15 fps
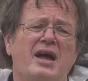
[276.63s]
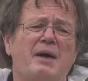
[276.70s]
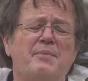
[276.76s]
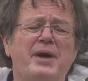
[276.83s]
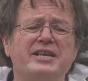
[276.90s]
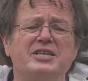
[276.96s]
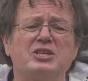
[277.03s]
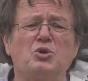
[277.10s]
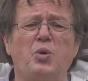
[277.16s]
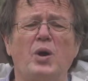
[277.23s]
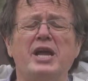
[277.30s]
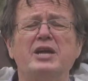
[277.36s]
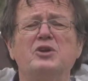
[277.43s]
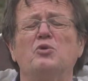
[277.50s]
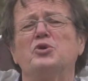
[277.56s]
mated
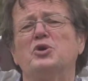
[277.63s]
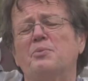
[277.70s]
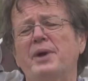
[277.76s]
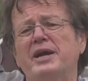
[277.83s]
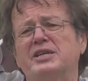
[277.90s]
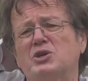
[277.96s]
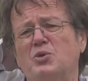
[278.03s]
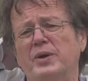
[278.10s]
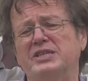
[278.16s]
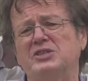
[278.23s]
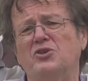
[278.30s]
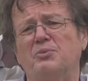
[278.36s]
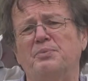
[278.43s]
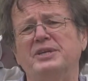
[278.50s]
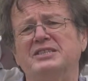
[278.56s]
queen, or your mated queen's
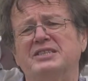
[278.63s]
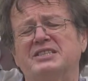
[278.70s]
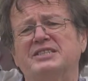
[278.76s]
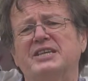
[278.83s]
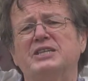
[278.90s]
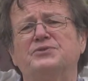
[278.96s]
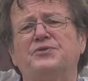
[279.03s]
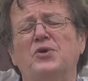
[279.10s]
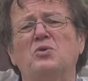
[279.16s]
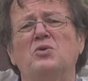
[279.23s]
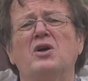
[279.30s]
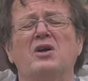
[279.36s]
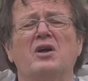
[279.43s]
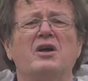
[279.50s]
not been successful,